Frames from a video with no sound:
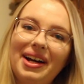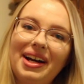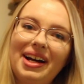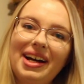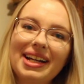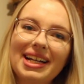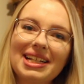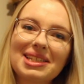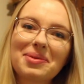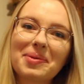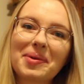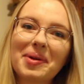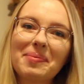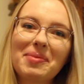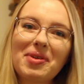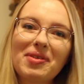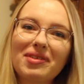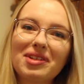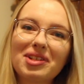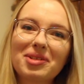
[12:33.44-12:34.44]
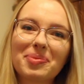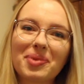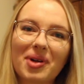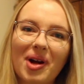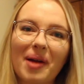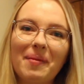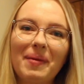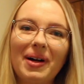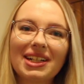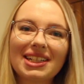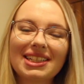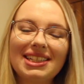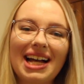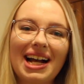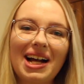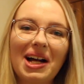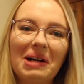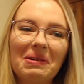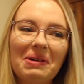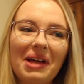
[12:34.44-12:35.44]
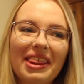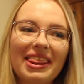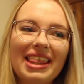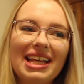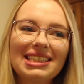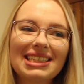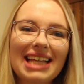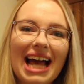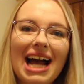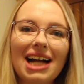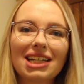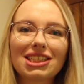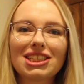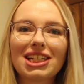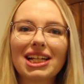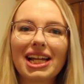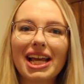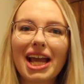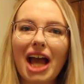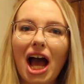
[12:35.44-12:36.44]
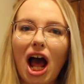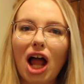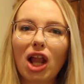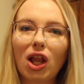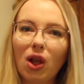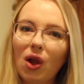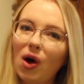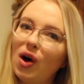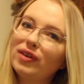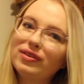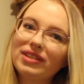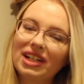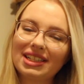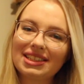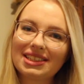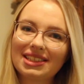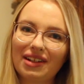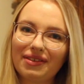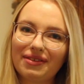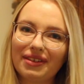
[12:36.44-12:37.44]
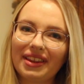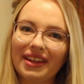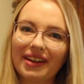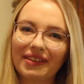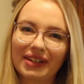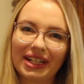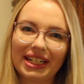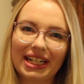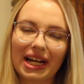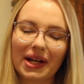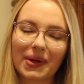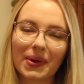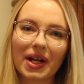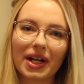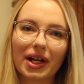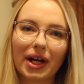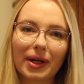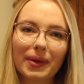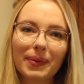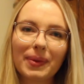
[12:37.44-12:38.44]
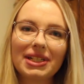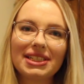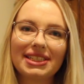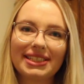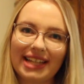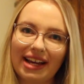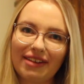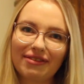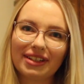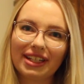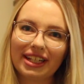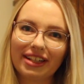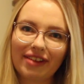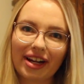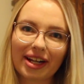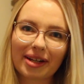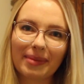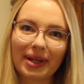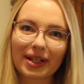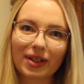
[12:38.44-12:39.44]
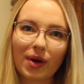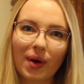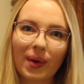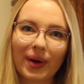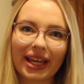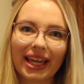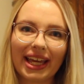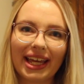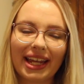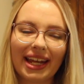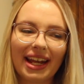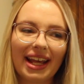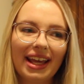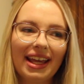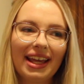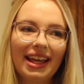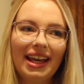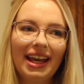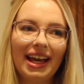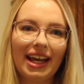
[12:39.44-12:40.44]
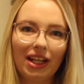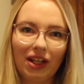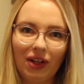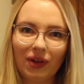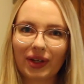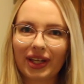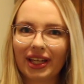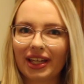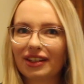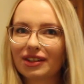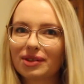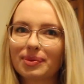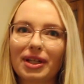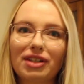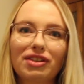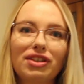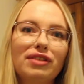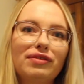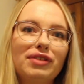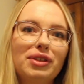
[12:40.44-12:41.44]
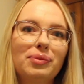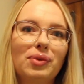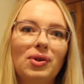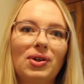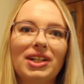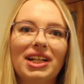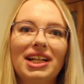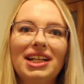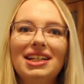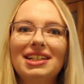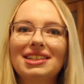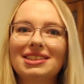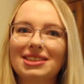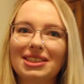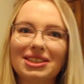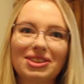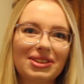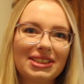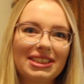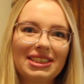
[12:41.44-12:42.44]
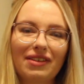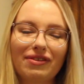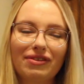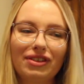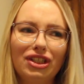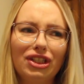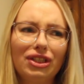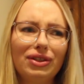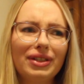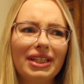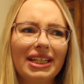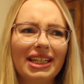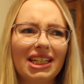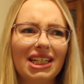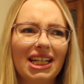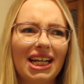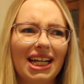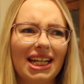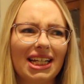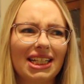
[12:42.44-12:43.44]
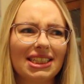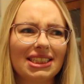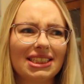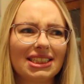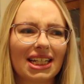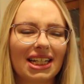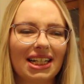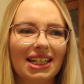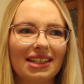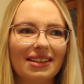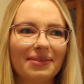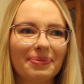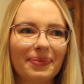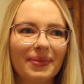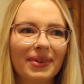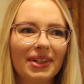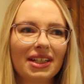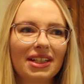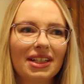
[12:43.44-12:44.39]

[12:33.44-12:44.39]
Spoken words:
Okay, so I'm going to move on to Primark now. There's actually a lot of nice stuff in there right now, and I would definitely recommend going in and looking, especially if you want glittery stuff in New Year and